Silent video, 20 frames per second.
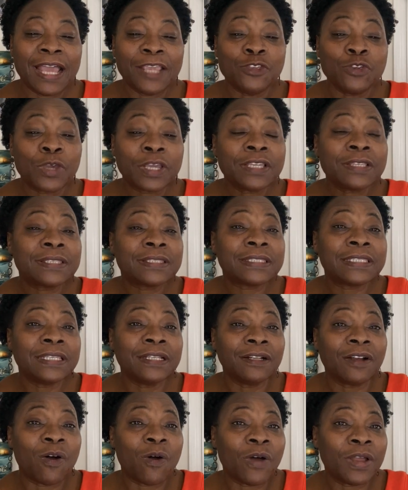You can
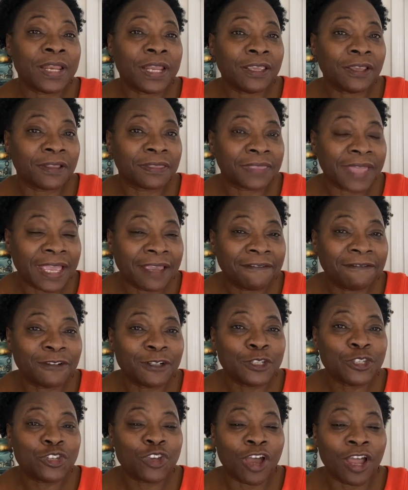still order your
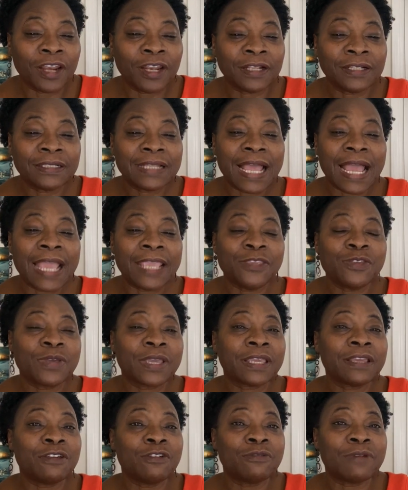thankful journal and you
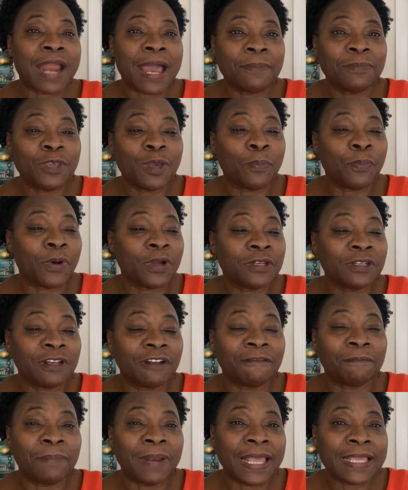can grab your
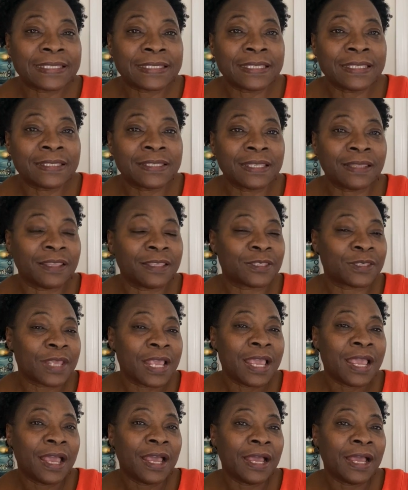bundle of blessings in this.